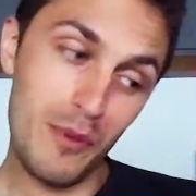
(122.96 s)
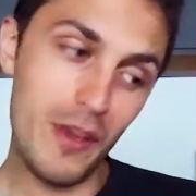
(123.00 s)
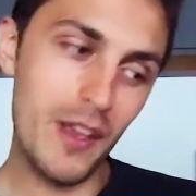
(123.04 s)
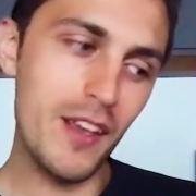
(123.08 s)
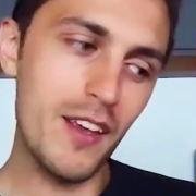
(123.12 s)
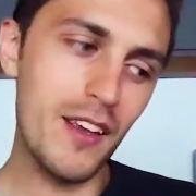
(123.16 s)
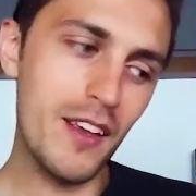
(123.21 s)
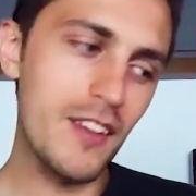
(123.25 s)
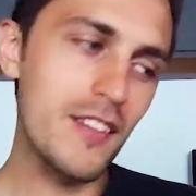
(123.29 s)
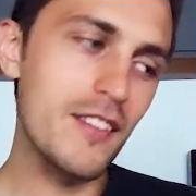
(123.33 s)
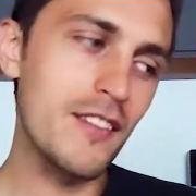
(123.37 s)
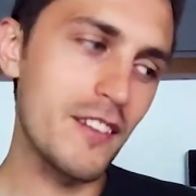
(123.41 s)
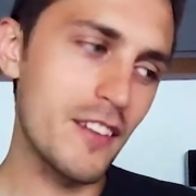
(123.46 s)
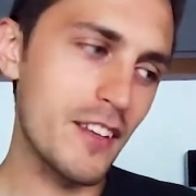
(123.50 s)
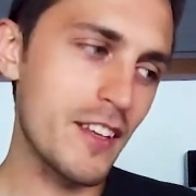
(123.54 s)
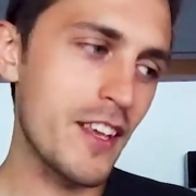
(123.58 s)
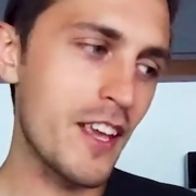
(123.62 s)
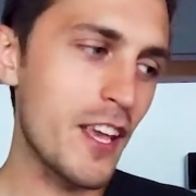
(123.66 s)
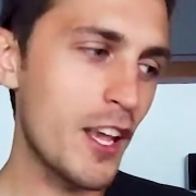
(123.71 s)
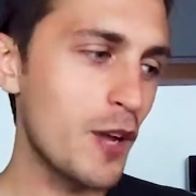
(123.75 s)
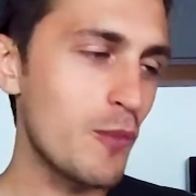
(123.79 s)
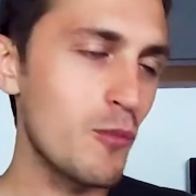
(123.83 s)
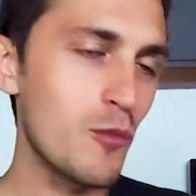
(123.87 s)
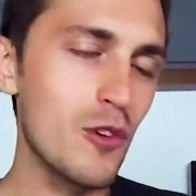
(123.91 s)
pan the
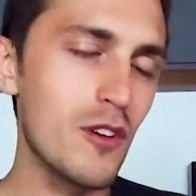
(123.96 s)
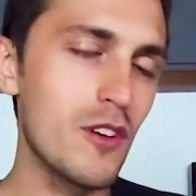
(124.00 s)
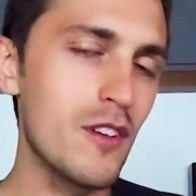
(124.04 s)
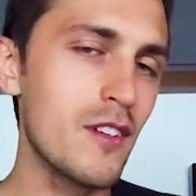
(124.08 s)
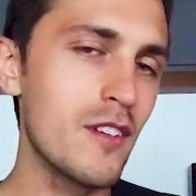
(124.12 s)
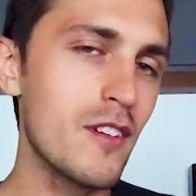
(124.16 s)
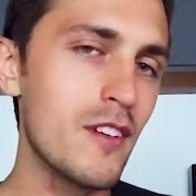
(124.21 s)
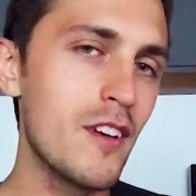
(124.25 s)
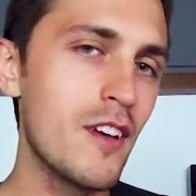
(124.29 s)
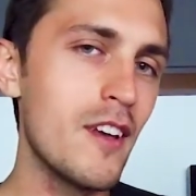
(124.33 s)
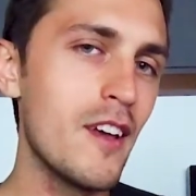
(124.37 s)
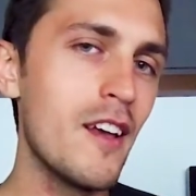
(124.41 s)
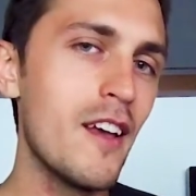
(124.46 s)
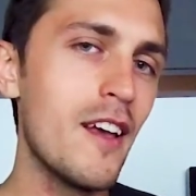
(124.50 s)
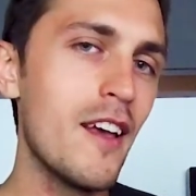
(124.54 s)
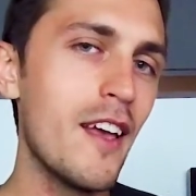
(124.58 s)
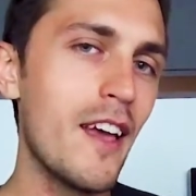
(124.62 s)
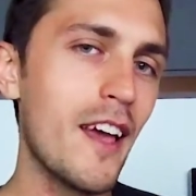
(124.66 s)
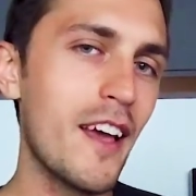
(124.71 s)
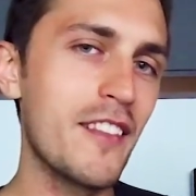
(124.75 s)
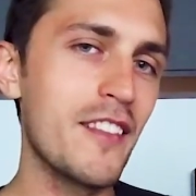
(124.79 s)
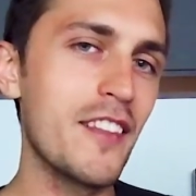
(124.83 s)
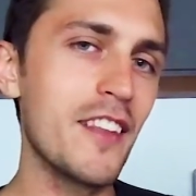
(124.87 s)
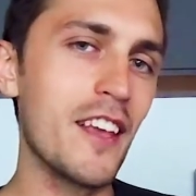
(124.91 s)
camera
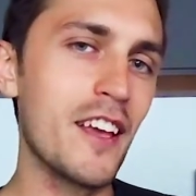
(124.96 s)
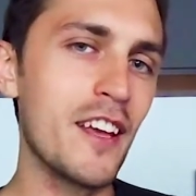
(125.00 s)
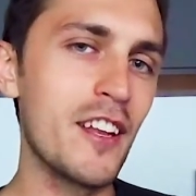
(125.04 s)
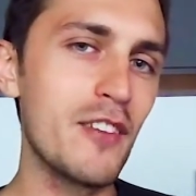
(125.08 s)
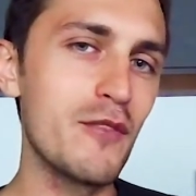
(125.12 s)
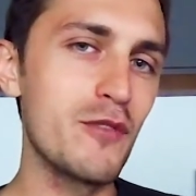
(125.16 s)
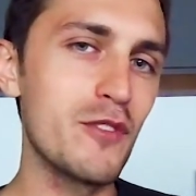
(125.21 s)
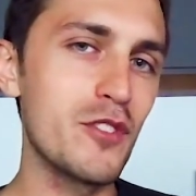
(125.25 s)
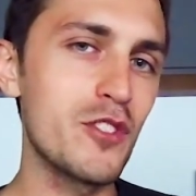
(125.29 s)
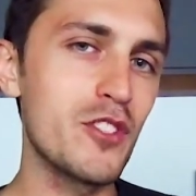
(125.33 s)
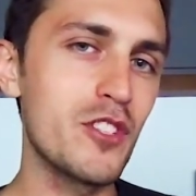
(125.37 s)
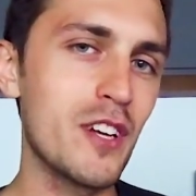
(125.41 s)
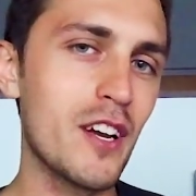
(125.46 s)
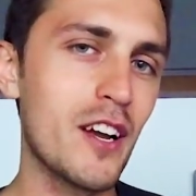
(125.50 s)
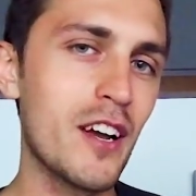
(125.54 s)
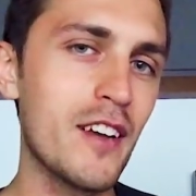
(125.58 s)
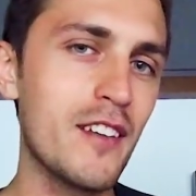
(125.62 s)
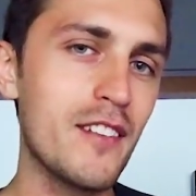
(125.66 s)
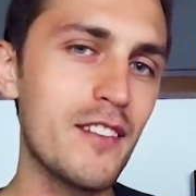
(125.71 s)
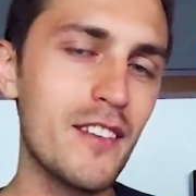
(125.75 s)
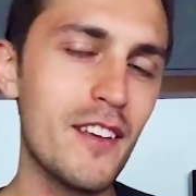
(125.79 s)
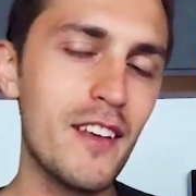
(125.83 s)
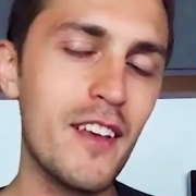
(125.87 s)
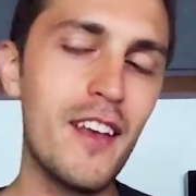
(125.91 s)
at the end of a
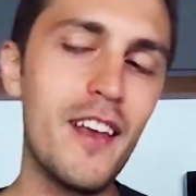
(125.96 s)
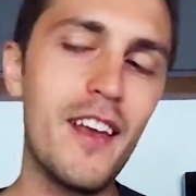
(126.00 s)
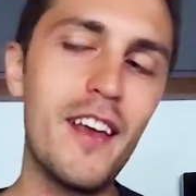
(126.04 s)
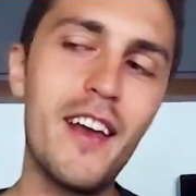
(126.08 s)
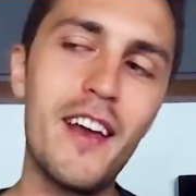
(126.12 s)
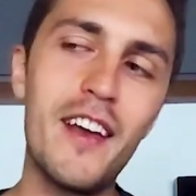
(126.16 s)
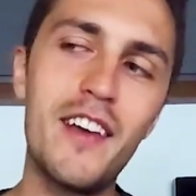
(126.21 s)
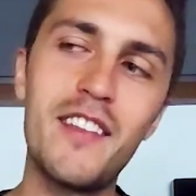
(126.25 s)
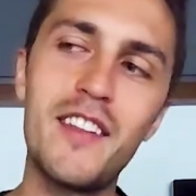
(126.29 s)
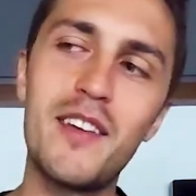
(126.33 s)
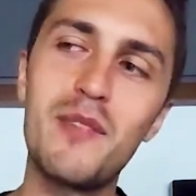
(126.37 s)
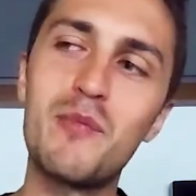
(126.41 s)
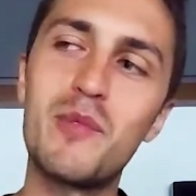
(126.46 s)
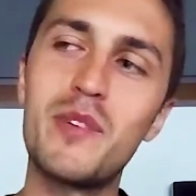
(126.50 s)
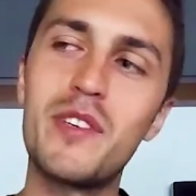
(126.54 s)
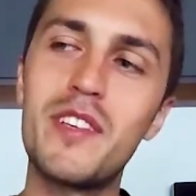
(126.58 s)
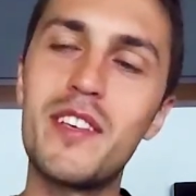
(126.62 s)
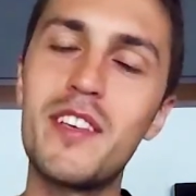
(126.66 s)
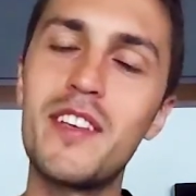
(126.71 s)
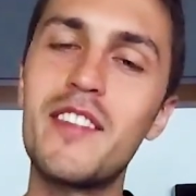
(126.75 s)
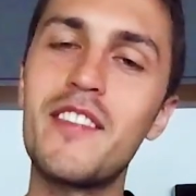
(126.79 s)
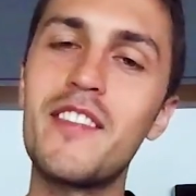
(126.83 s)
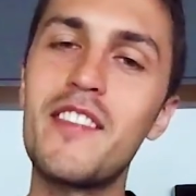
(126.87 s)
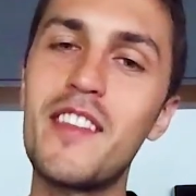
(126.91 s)
shot and then
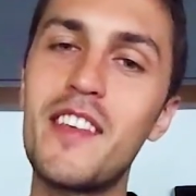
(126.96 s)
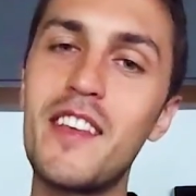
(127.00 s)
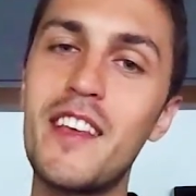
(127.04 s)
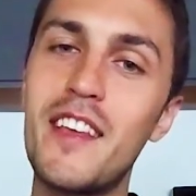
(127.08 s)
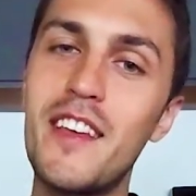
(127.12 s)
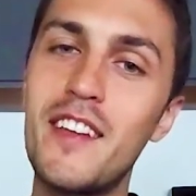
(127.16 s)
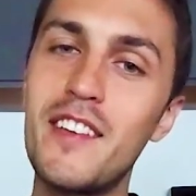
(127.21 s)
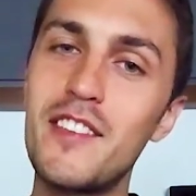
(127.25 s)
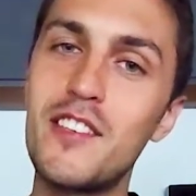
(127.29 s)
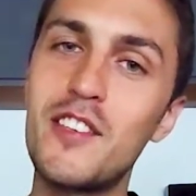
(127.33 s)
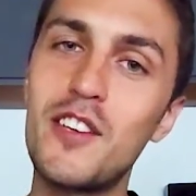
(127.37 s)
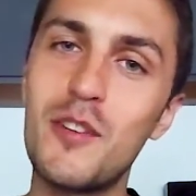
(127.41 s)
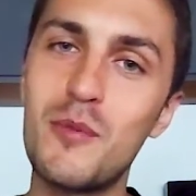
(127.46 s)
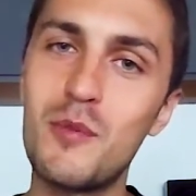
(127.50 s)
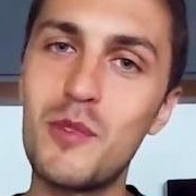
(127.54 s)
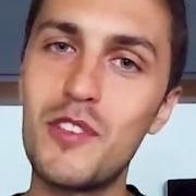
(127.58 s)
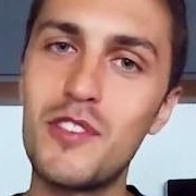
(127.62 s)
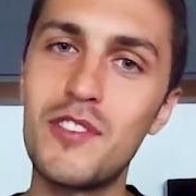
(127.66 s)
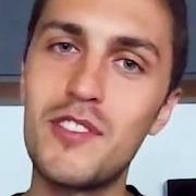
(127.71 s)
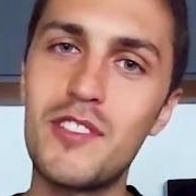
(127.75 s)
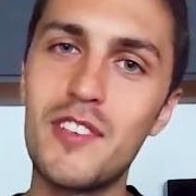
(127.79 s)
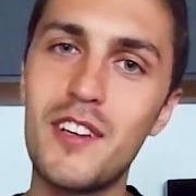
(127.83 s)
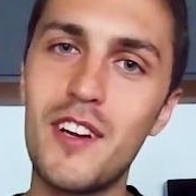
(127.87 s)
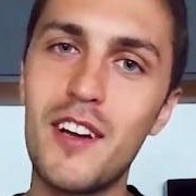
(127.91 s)
begin the incoming
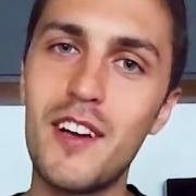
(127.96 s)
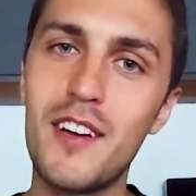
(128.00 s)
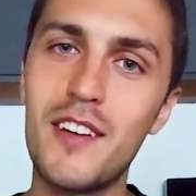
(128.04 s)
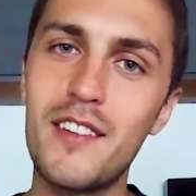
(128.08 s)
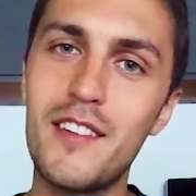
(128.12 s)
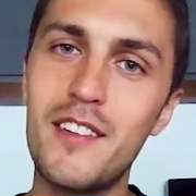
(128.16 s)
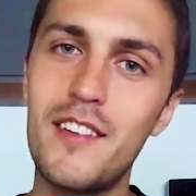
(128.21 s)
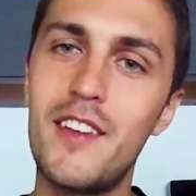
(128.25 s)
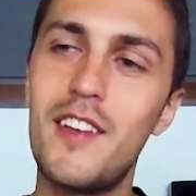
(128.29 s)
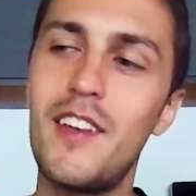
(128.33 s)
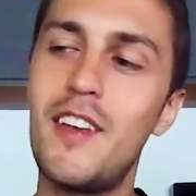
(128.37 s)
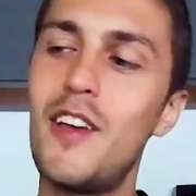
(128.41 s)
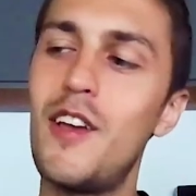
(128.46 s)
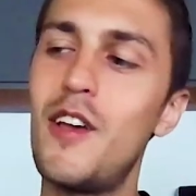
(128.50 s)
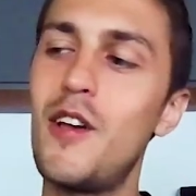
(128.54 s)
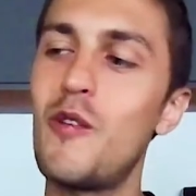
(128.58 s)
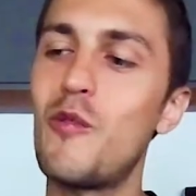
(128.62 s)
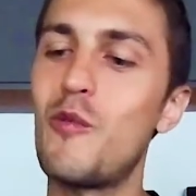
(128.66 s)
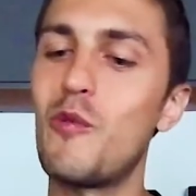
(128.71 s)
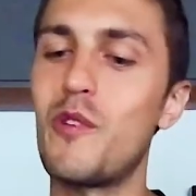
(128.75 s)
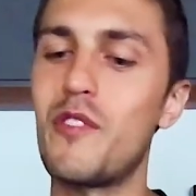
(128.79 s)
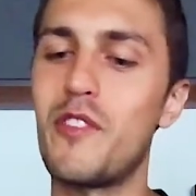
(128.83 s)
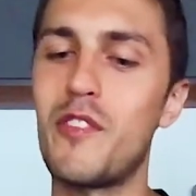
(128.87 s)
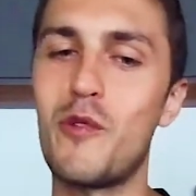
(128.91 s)
shot
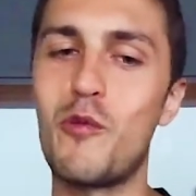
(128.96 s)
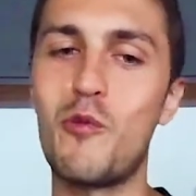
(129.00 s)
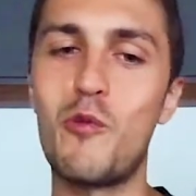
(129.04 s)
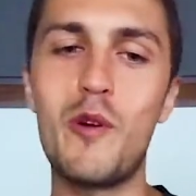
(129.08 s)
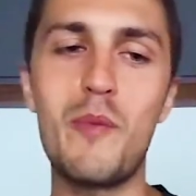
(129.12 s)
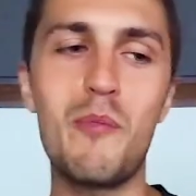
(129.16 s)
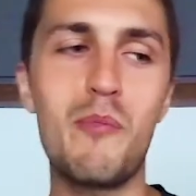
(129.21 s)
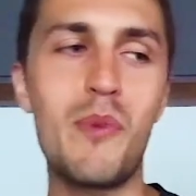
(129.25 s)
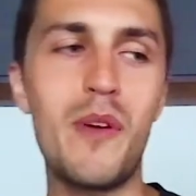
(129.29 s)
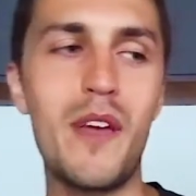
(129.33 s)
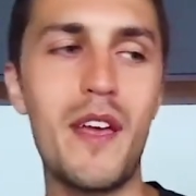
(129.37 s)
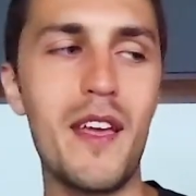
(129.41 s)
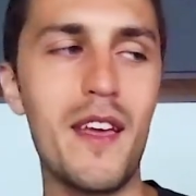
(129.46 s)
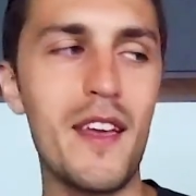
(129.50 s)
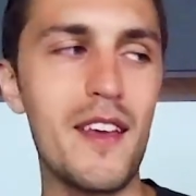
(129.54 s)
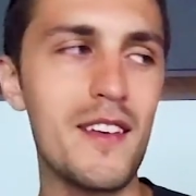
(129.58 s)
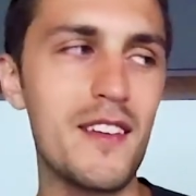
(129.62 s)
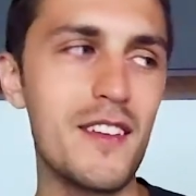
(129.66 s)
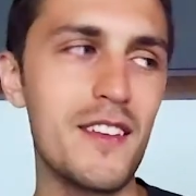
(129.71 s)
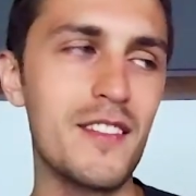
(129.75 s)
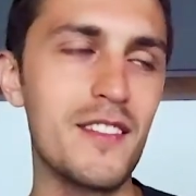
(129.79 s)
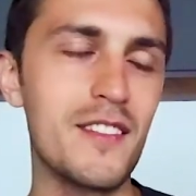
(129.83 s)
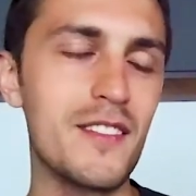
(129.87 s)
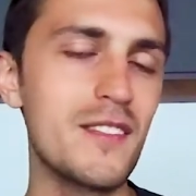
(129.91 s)
with a whip pan
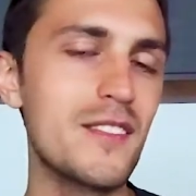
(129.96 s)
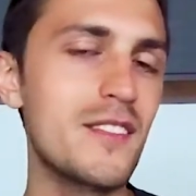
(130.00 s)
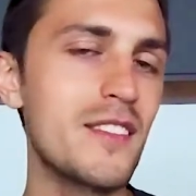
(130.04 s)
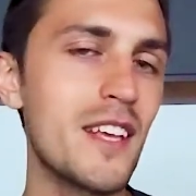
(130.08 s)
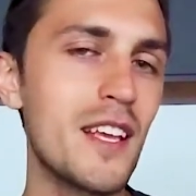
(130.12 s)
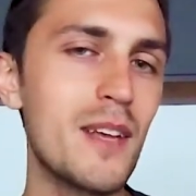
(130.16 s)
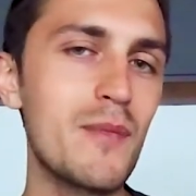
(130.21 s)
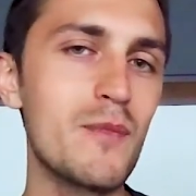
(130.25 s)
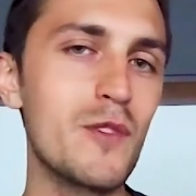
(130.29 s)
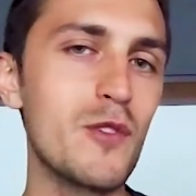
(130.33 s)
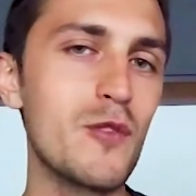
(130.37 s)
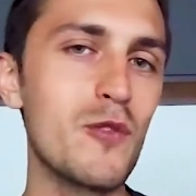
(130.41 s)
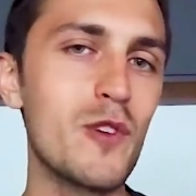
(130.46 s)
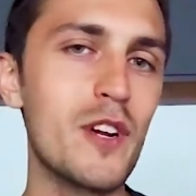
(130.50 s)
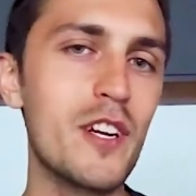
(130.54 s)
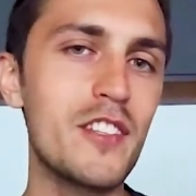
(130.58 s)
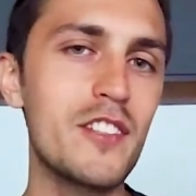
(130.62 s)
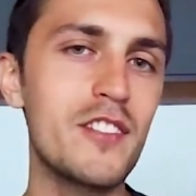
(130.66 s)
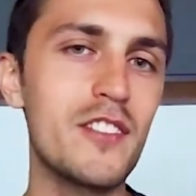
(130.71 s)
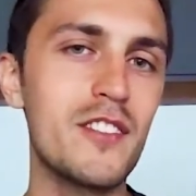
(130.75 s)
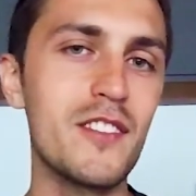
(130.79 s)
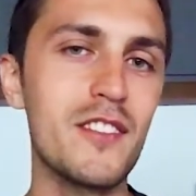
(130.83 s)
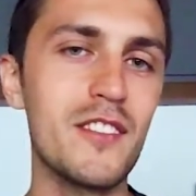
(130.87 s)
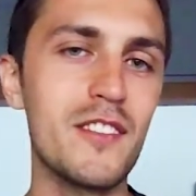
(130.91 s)
in the same
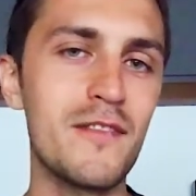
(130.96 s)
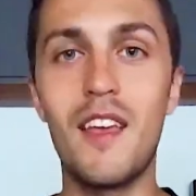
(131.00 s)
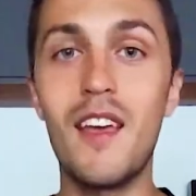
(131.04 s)
direction.